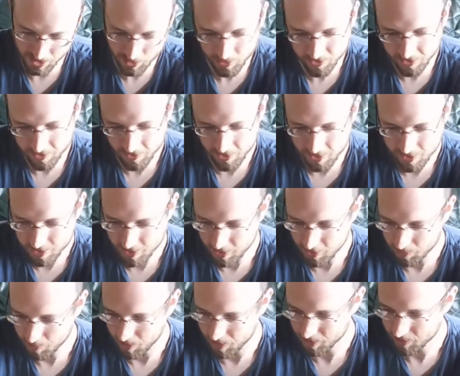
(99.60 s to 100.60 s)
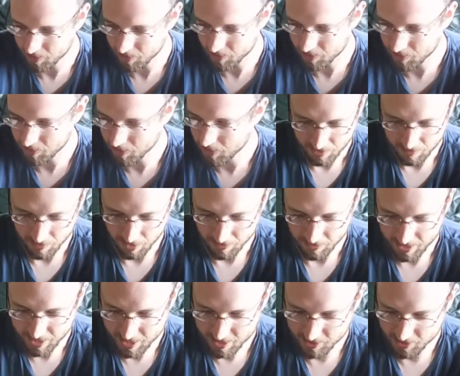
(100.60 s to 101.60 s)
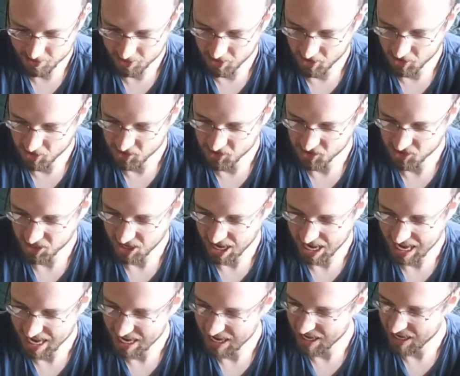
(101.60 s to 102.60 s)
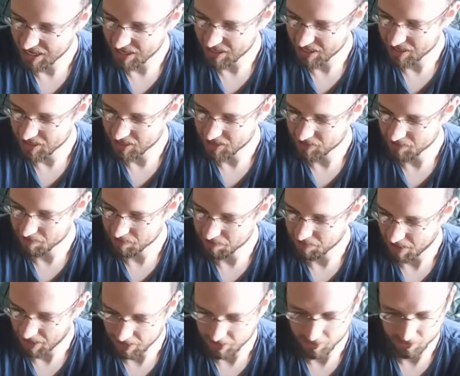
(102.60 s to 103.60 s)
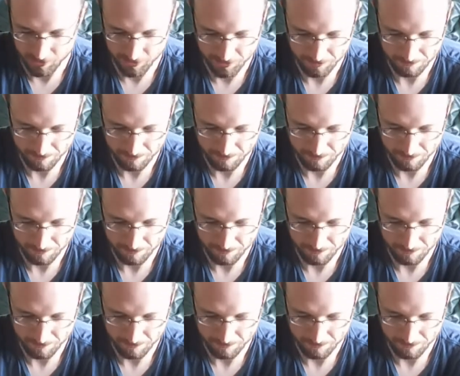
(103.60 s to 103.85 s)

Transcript: was a very tedious process involving hand saws and files.